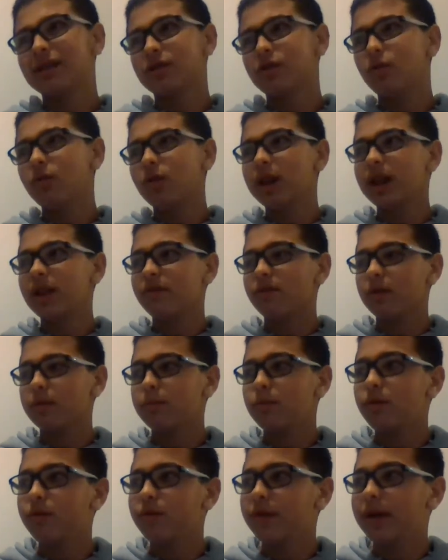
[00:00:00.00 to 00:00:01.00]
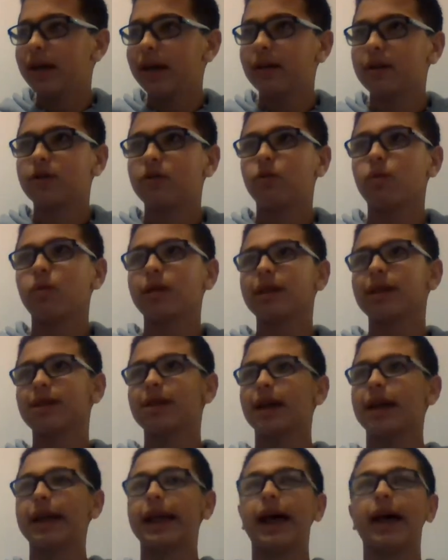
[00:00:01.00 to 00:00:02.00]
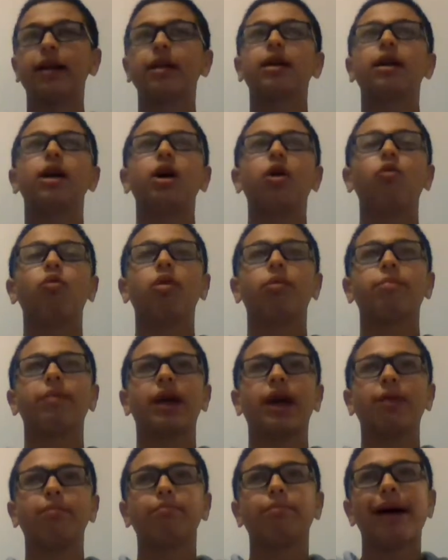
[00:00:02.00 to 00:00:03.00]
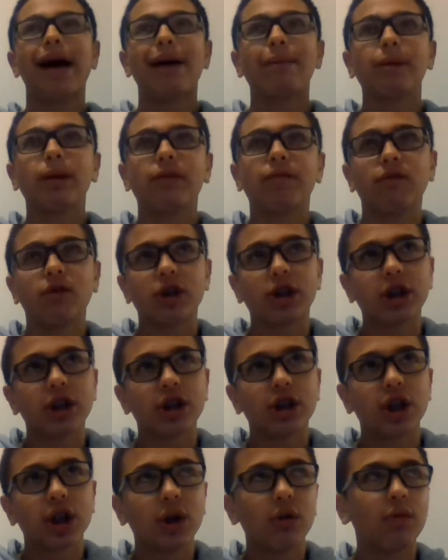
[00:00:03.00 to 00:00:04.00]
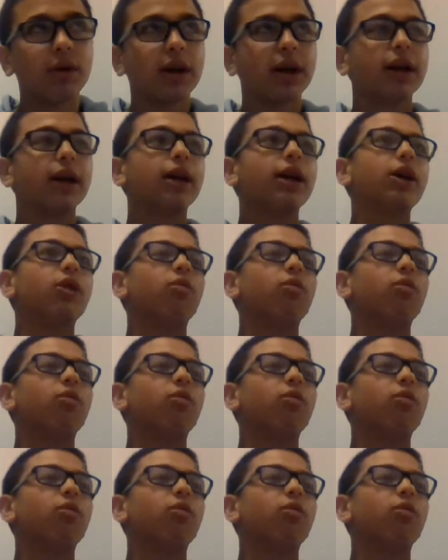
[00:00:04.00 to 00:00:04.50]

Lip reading: totally different movie toward the second act, where it became Batman versus Joker.